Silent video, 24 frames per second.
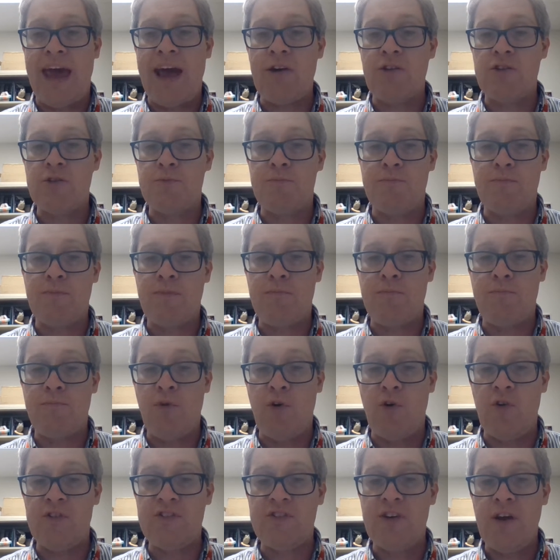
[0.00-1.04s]

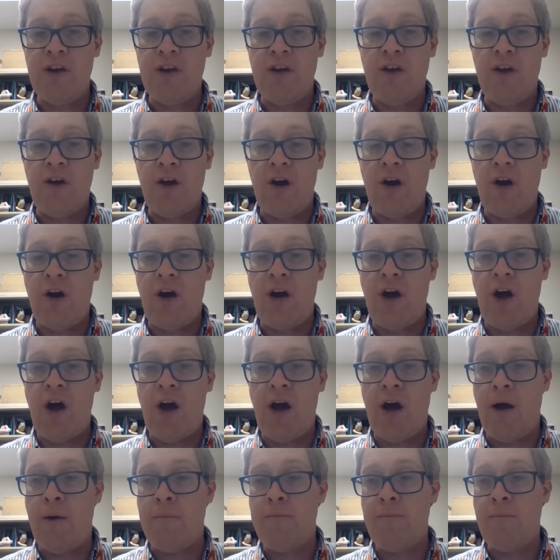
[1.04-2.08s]
output
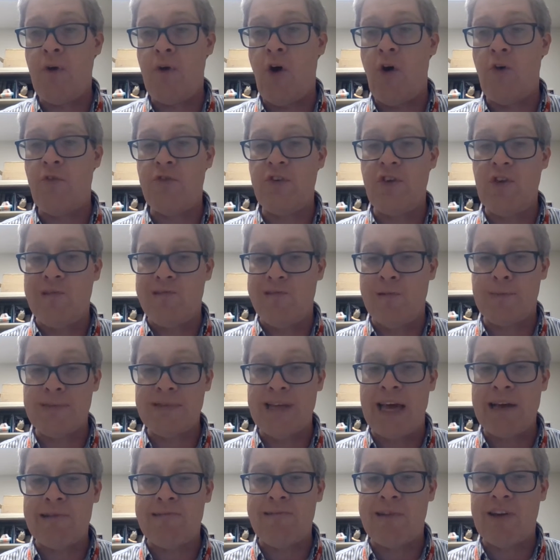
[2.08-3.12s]
of
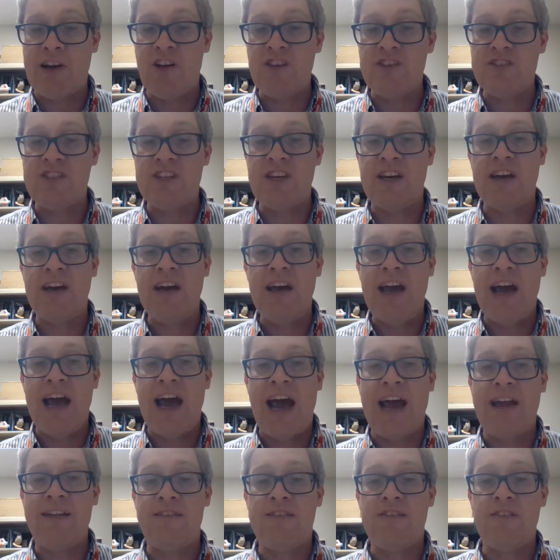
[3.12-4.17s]
Europe's agriculture
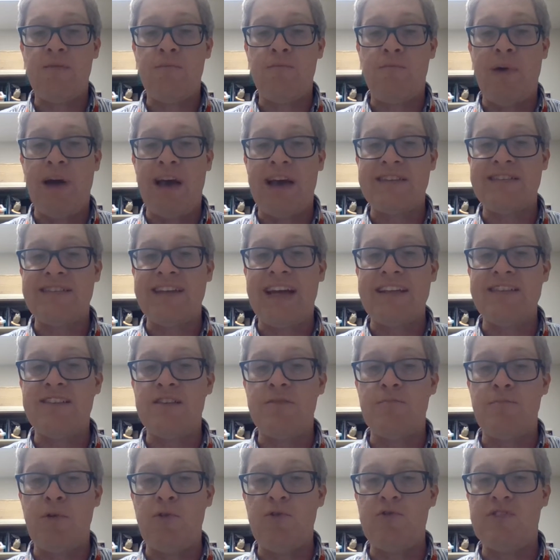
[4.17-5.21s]
and by
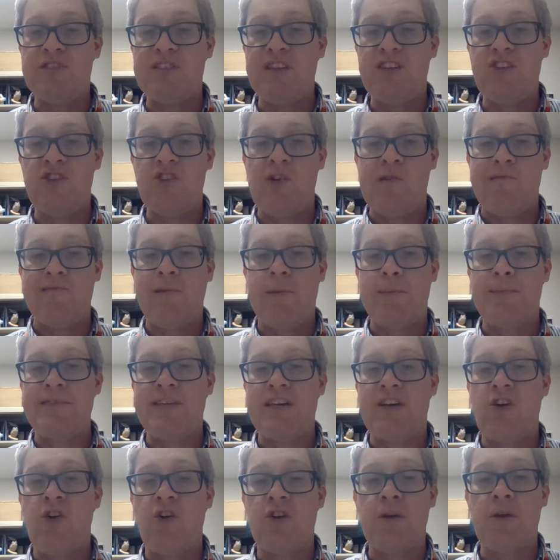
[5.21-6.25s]
extension boosted Europe's
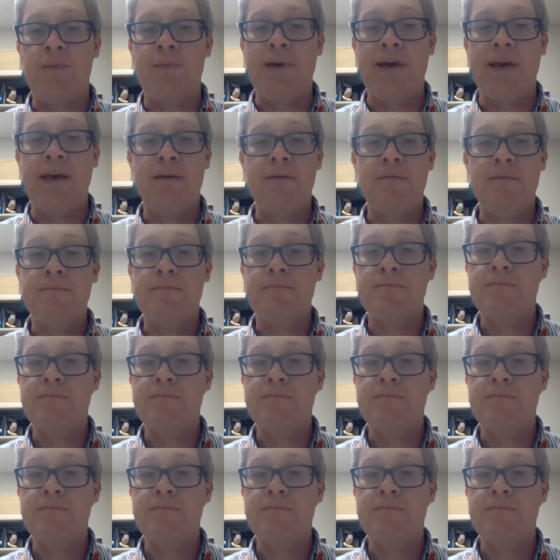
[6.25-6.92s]
economy.